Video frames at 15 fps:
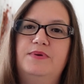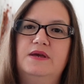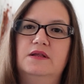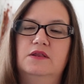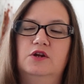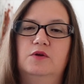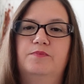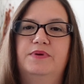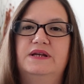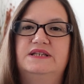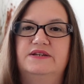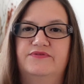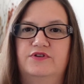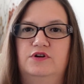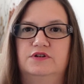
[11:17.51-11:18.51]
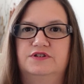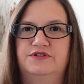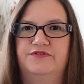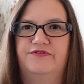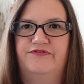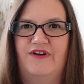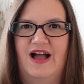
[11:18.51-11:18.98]
be a little bit difficult
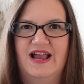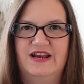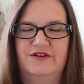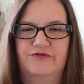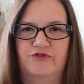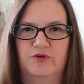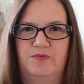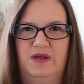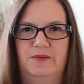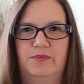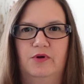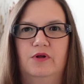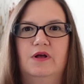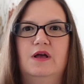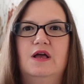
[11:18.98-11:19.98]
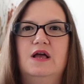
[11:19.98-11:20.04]
to find for people